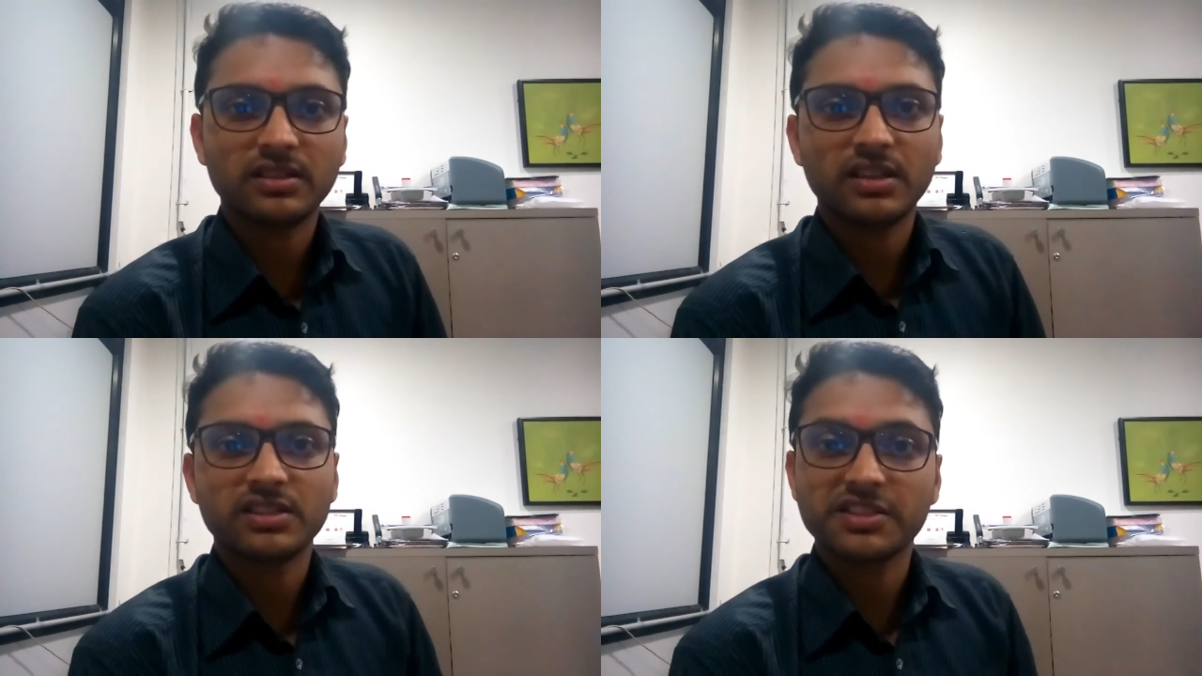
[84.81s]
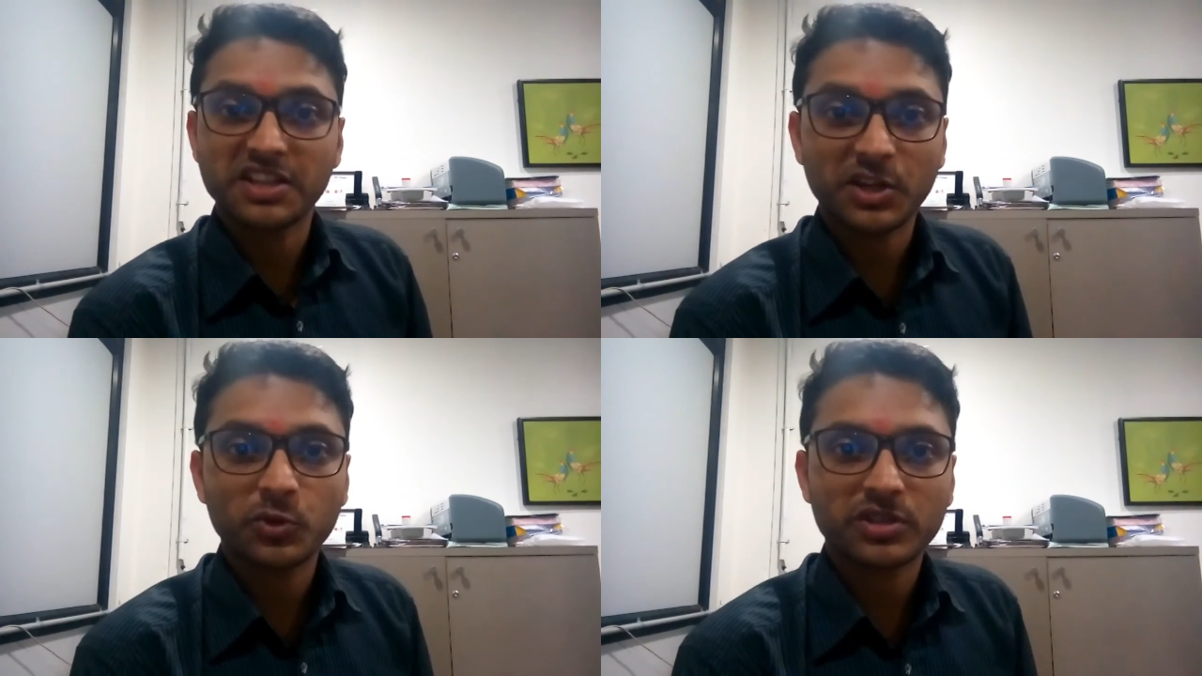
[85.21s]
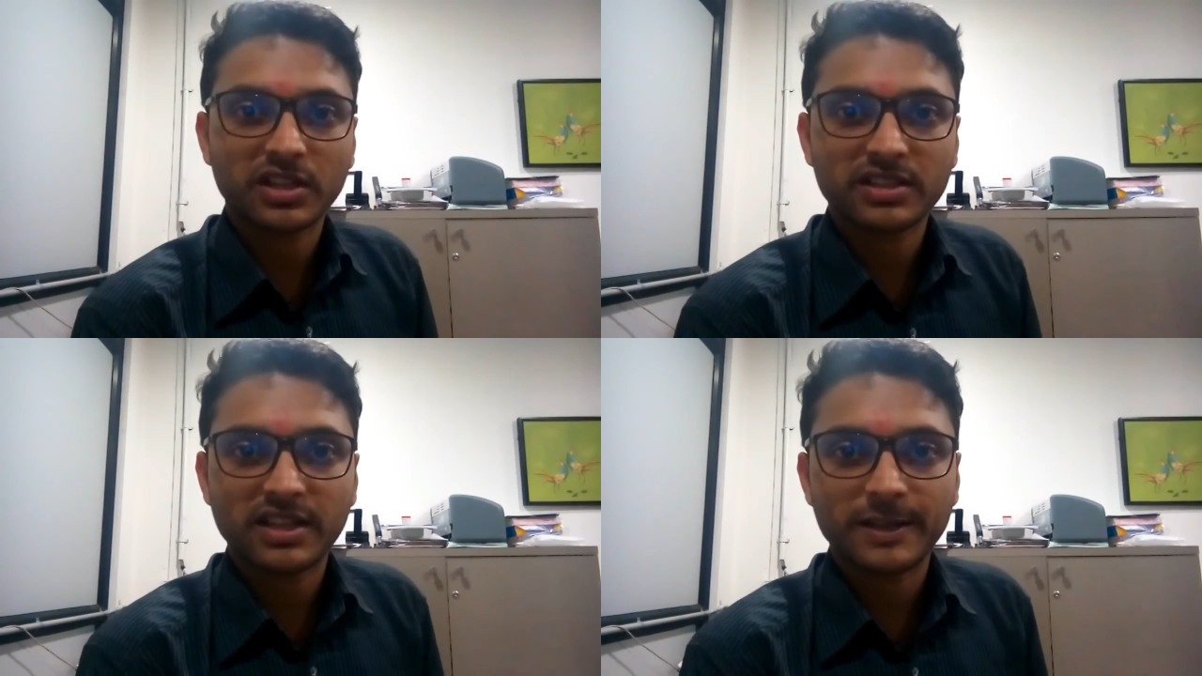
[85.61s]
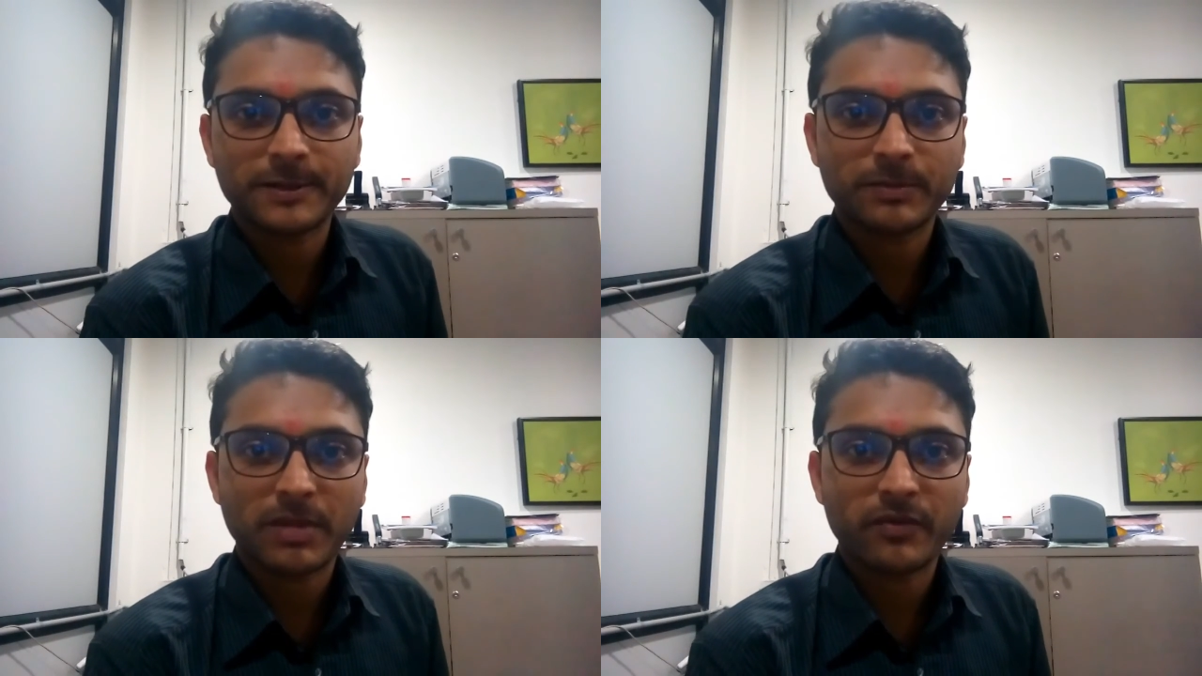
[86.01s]
is key to
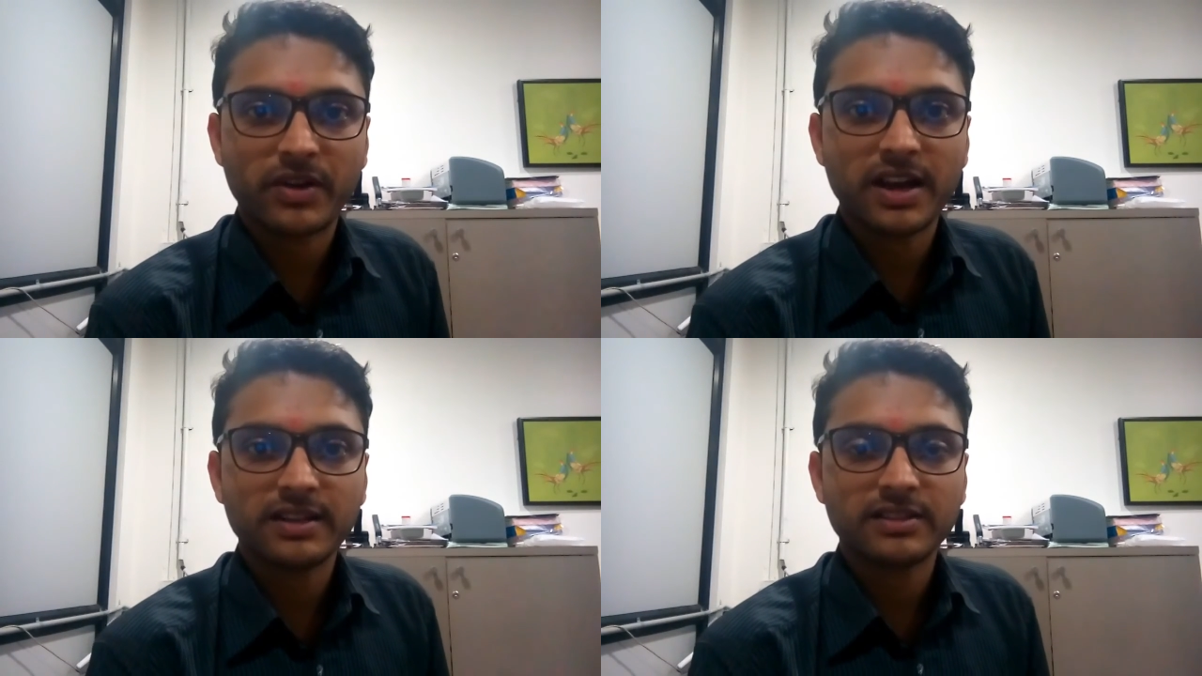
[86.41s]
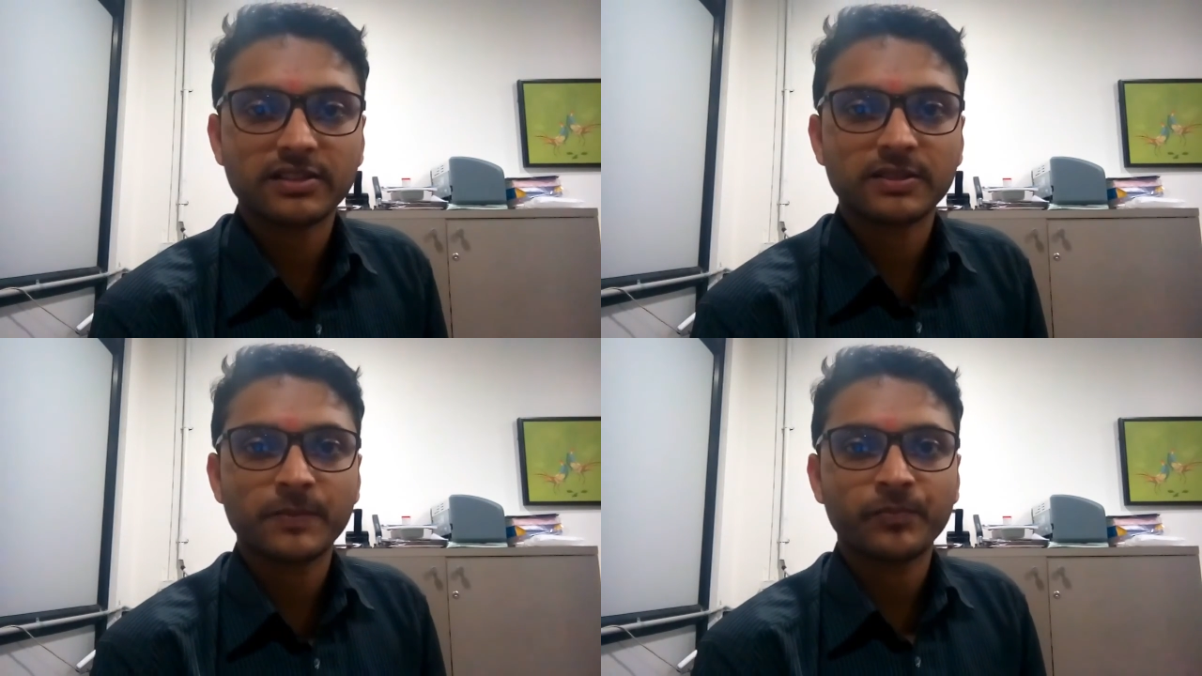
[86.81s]
success, my friends.